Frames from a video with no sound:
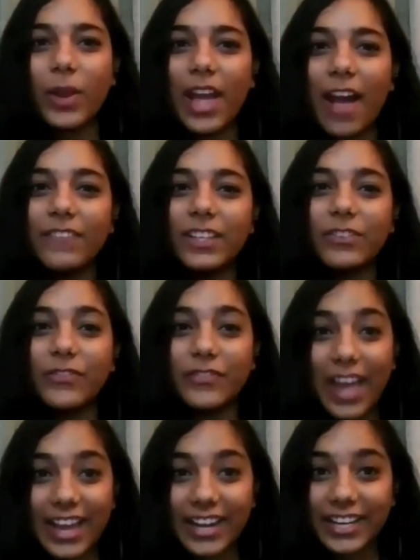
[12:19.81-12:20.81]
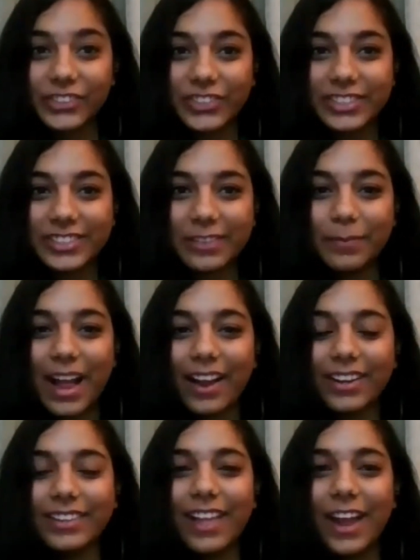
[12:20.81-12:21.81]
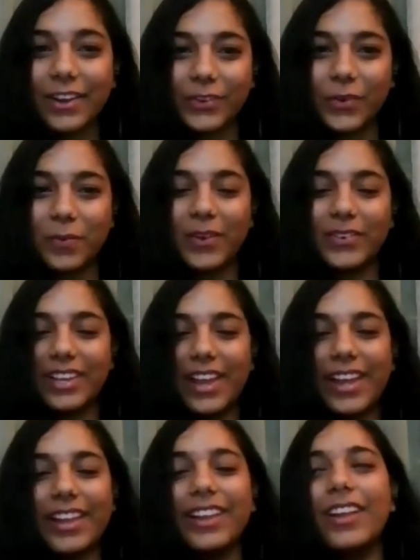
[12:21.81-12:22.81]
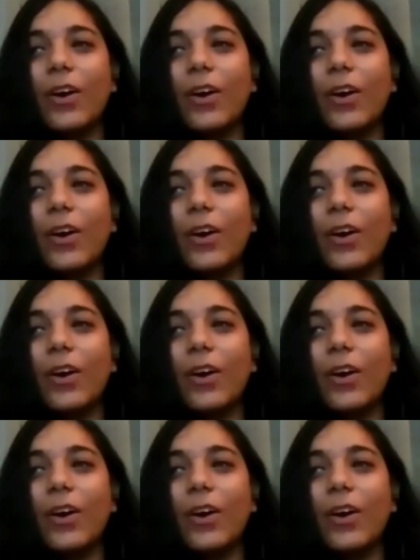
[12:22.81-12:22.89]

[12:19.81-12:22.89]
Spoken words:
we have this very interesting practice. I don't know about there.